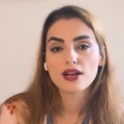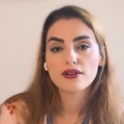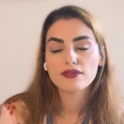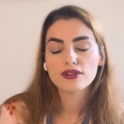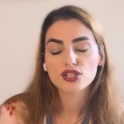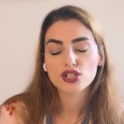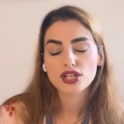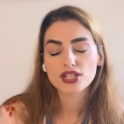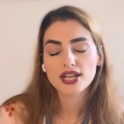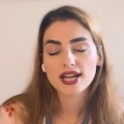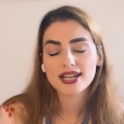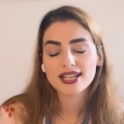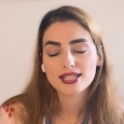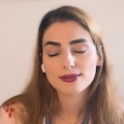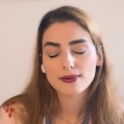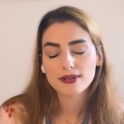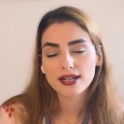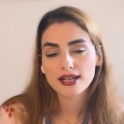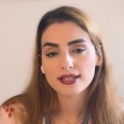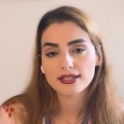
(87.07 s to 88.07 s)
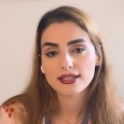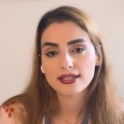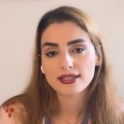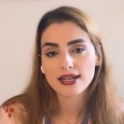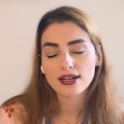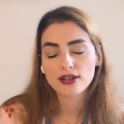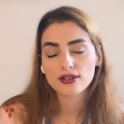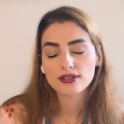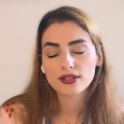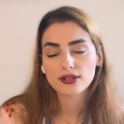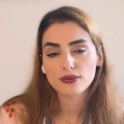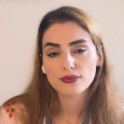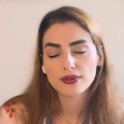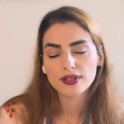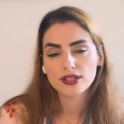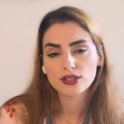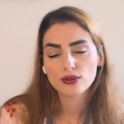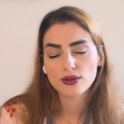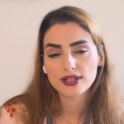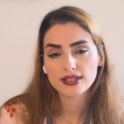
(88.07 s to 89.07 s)
which I explain in another
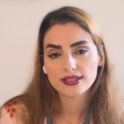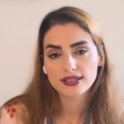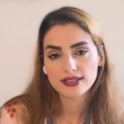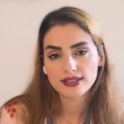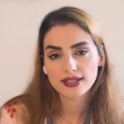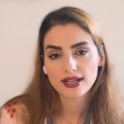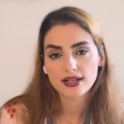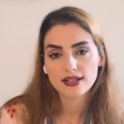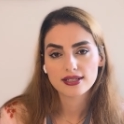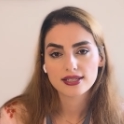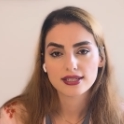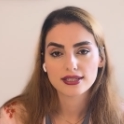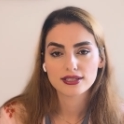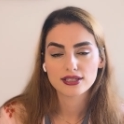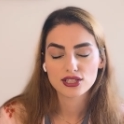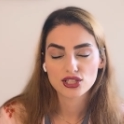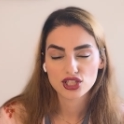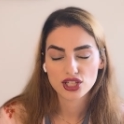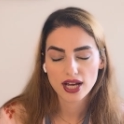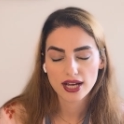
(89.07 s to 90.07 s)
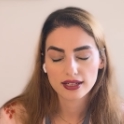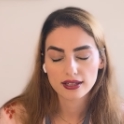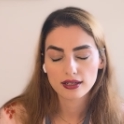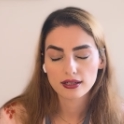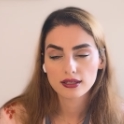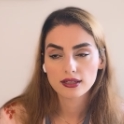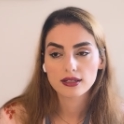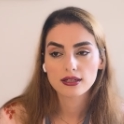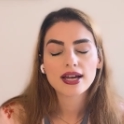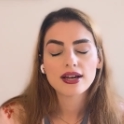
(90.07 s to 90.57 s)
video in details in this channel.